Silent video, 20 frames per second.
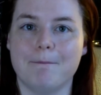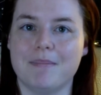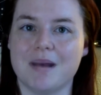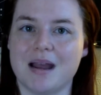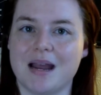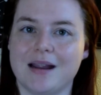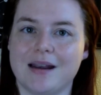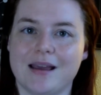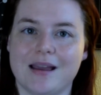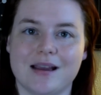
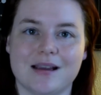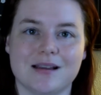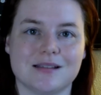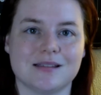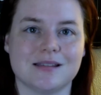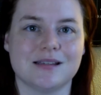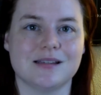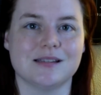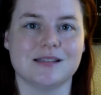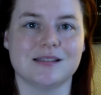
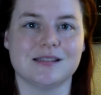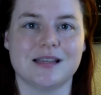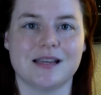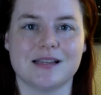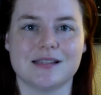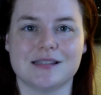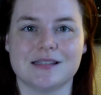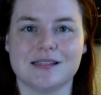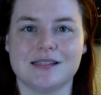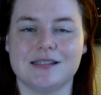badass
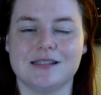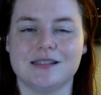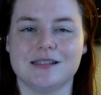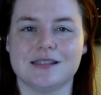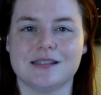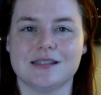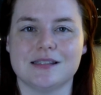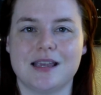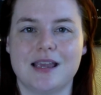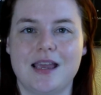
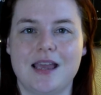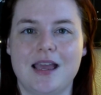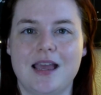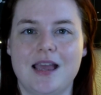assassins